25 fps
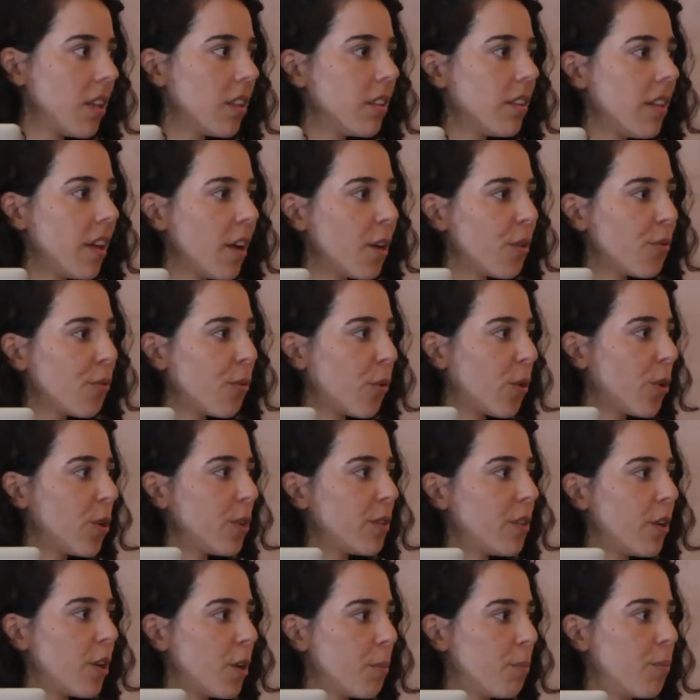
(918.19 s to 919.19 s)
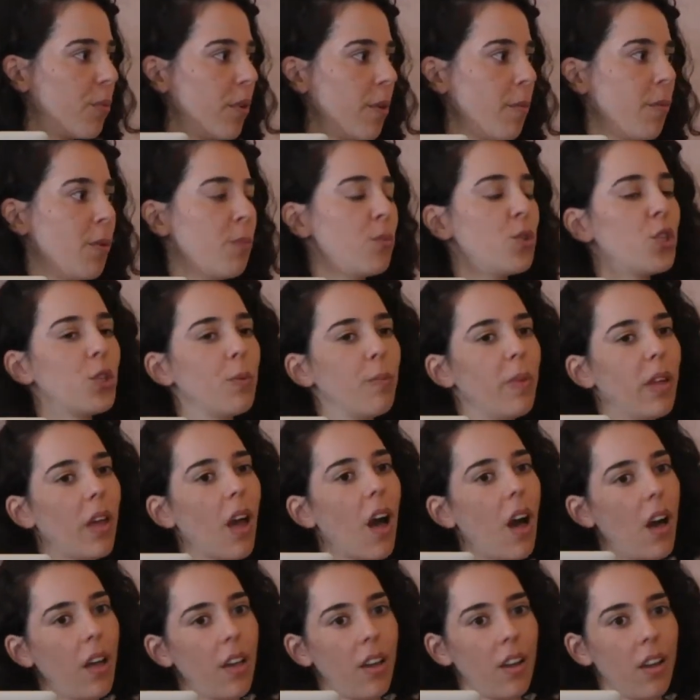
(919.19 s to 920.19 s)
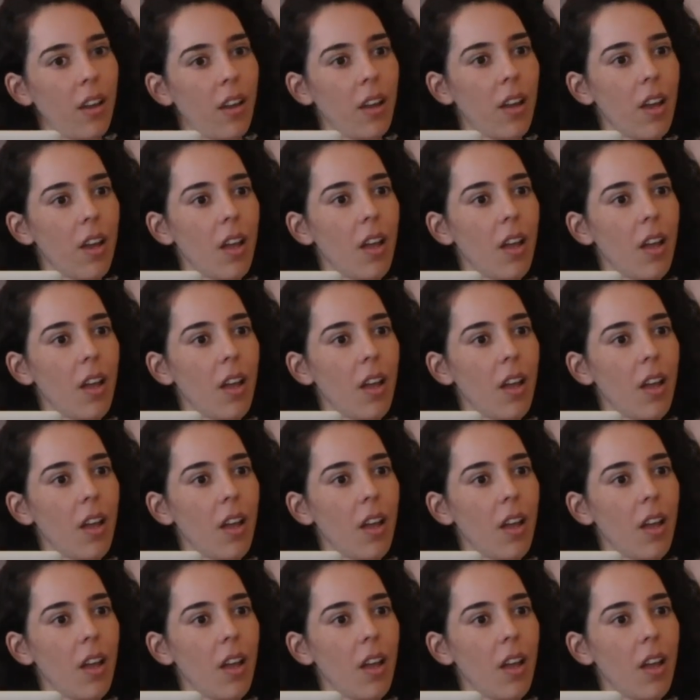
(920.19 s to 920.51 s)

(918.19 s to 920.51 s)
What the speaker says: Therefore, their premium should be higher.